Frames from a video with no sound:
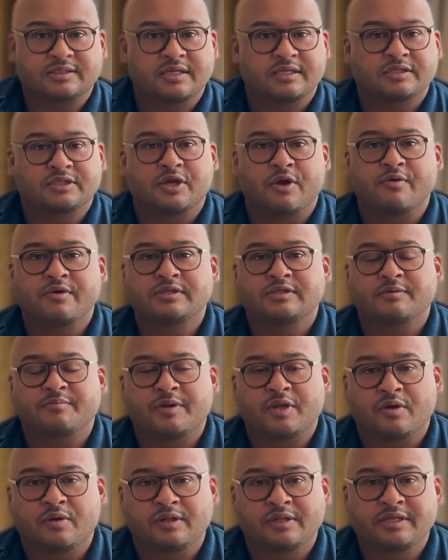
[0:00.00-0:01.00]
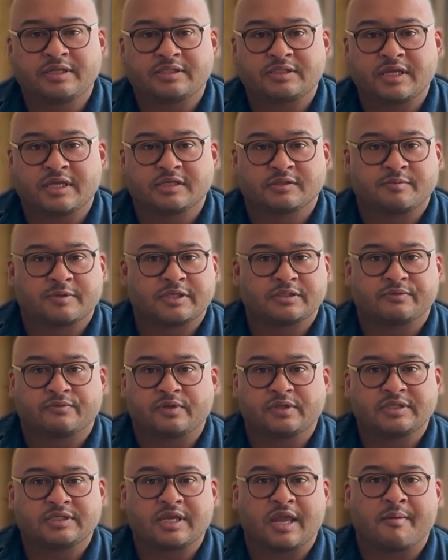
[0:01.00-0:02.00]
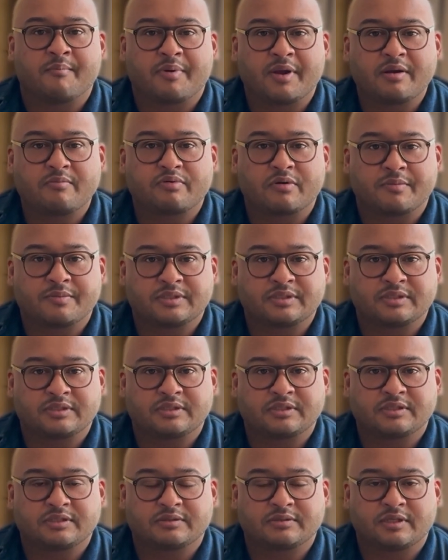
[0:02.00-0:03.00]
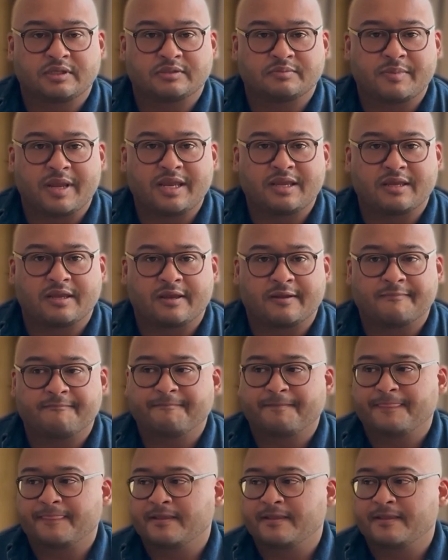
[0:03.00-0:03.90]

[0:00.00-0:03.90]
there's going to be all these things because of all these campaign promises he's making.